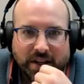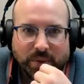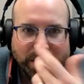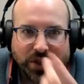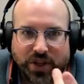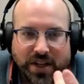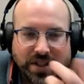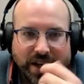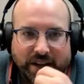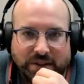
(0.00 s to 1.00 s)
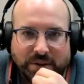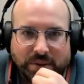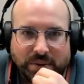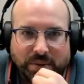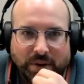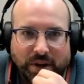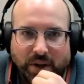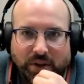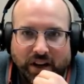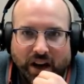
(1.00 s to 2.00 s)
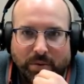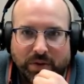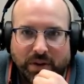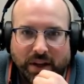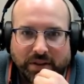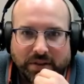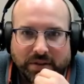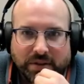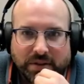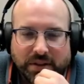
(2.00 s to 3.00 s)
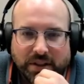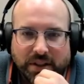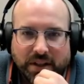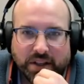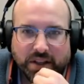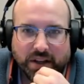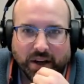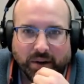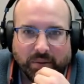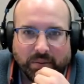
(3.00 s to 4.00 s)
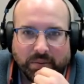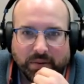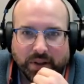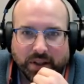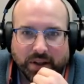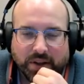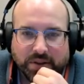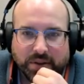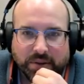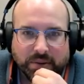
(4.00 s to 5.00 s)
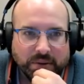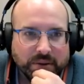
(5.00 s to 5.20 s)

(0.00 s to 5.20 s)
We can change that to another crop if we'd like to. And you can also